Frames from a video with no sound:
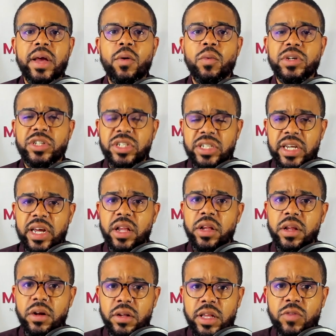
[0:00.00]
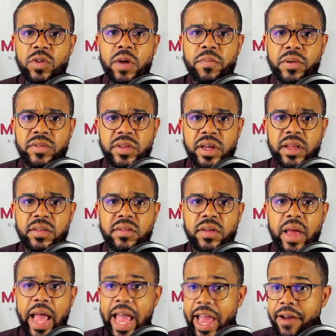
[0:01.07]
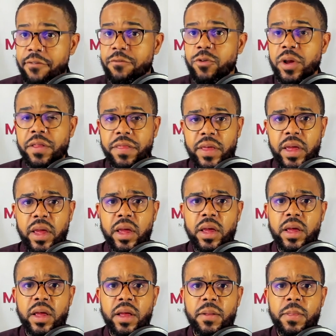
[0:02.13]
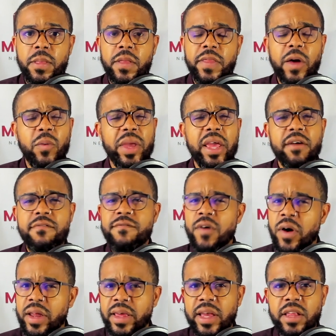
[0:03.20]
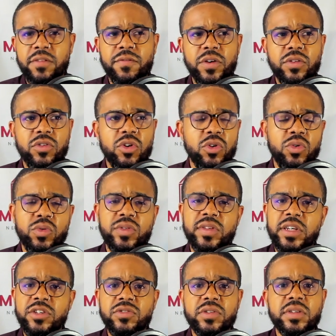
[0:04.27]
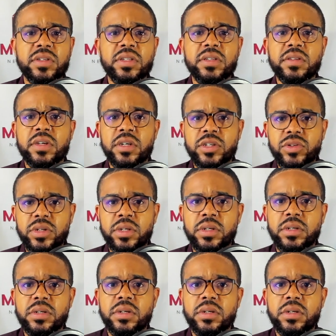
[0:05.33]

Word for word: When she clearly represents everything that we have fought against for two centuries in this country.